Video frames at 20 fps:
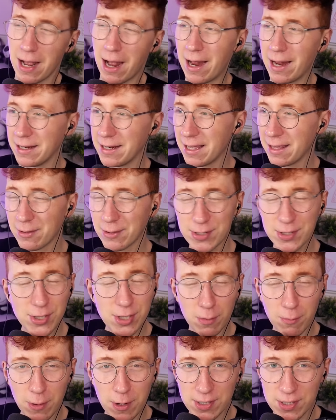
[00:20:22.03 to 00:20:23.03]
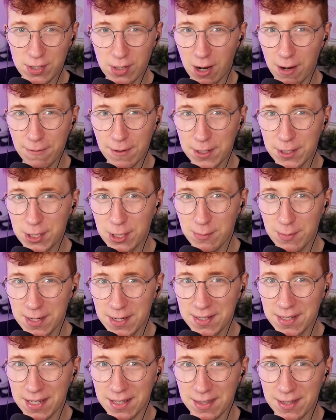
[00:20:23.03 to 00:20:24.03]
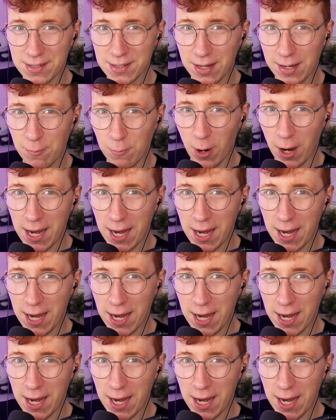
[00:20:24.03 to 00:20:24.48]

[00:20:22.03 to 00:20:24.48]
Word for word: Are, are there Subway Surfer tubers in the same